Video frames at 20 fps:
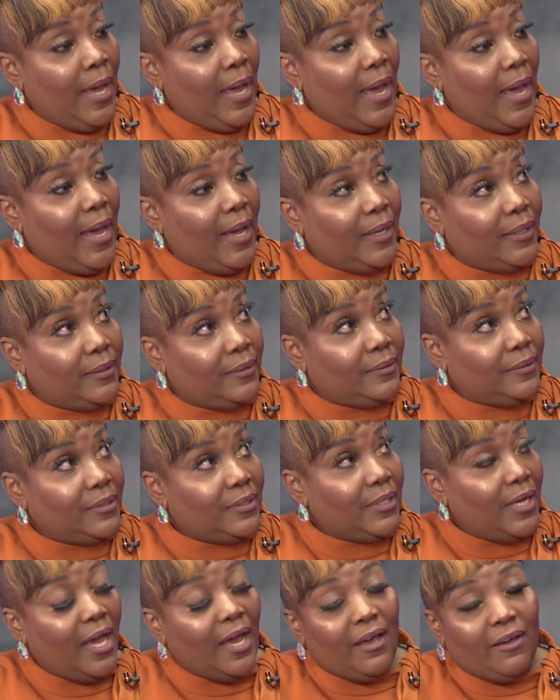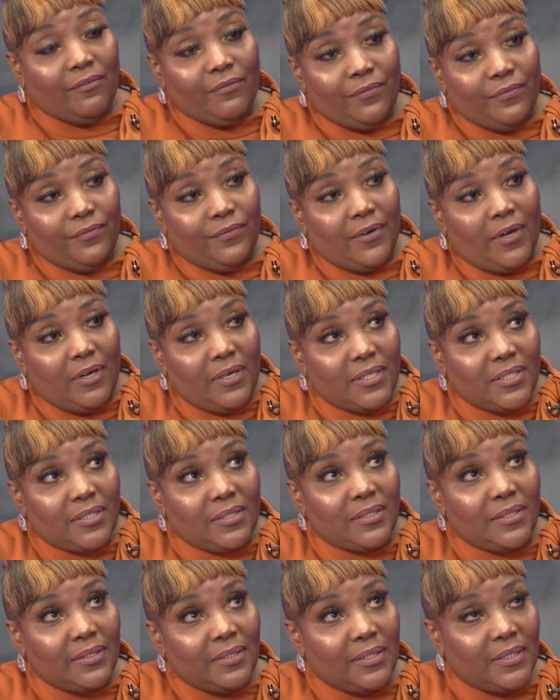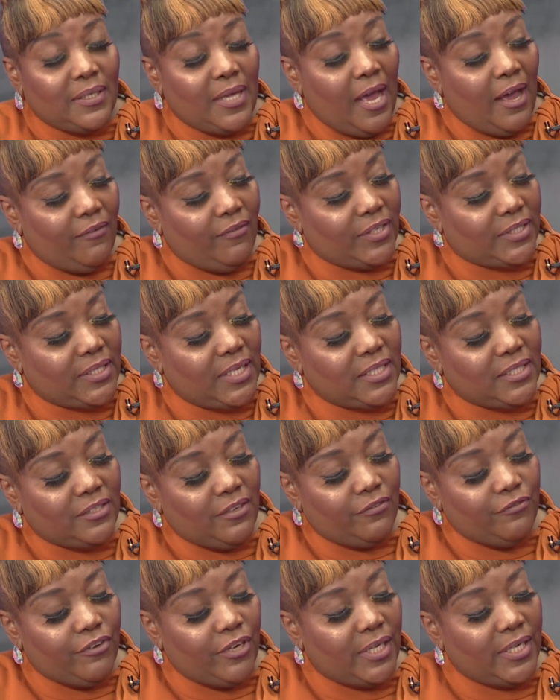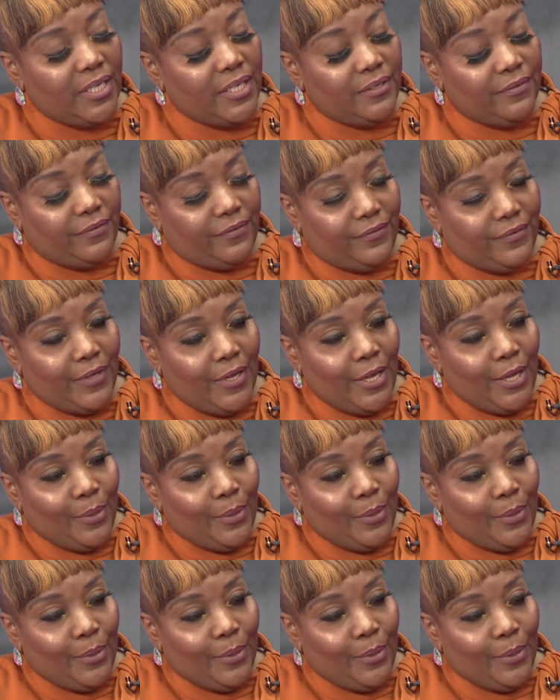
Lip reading: and to have us have a sense of relief,